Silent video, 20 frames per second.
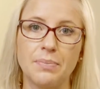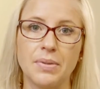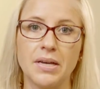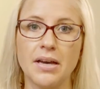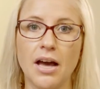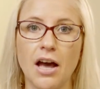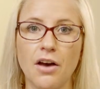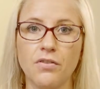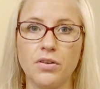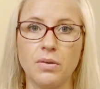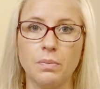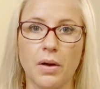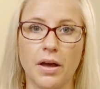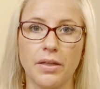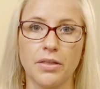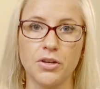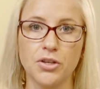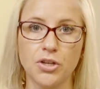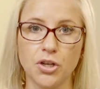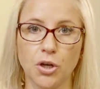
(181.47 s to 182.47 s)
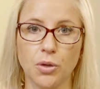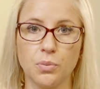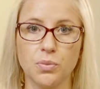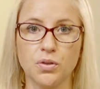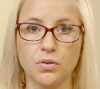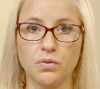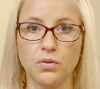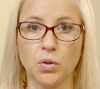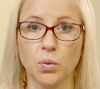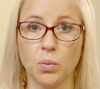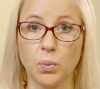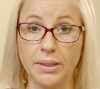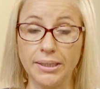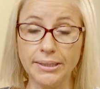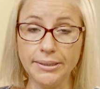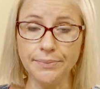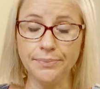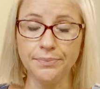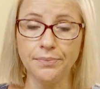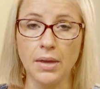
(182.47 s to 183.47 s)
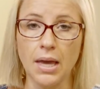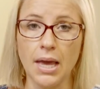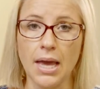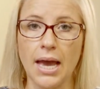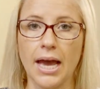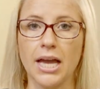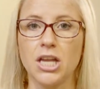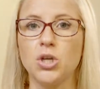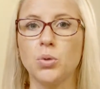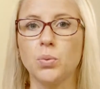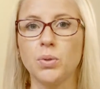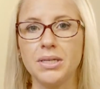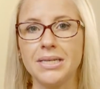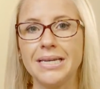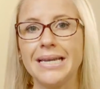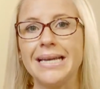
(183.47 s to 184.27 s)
be covered by the terms of your will, and you would